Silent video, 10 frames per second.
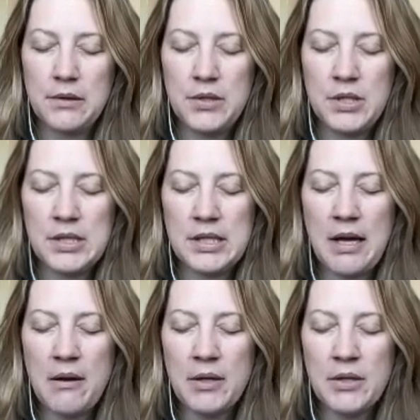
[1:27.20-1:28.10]
And just
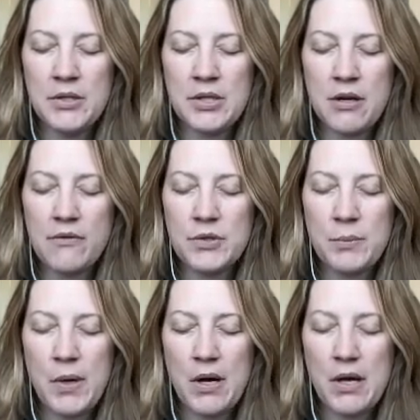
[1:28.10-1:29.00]
allowing yourself to
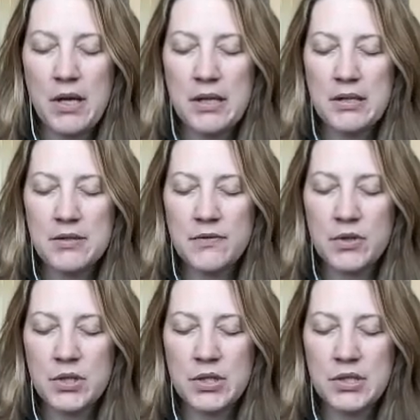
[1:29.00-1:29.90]
pause for
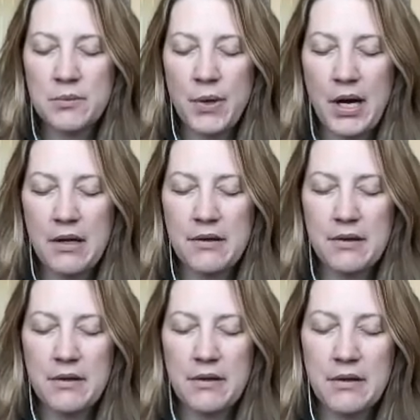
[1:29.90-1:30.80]
just a
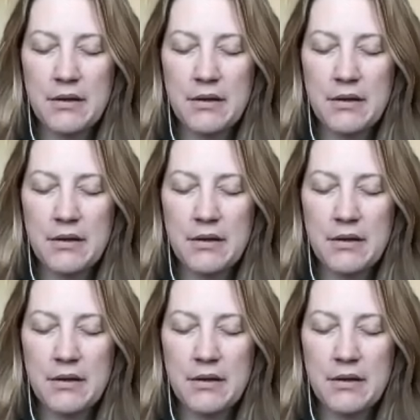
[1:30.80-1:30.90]
breath.